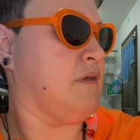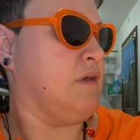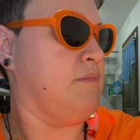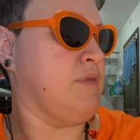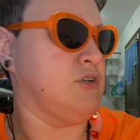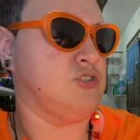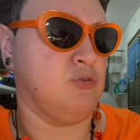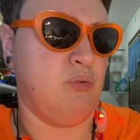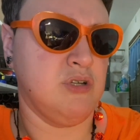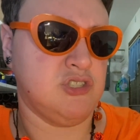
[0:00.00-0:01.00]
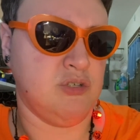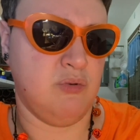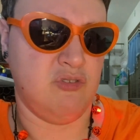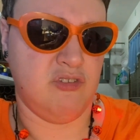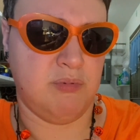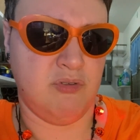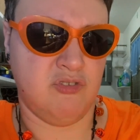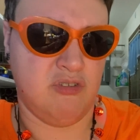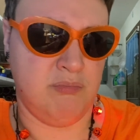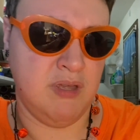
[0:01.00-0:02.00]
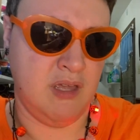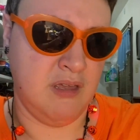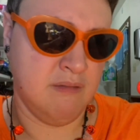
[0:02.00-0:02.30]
I'm not sure what she was supposed to be,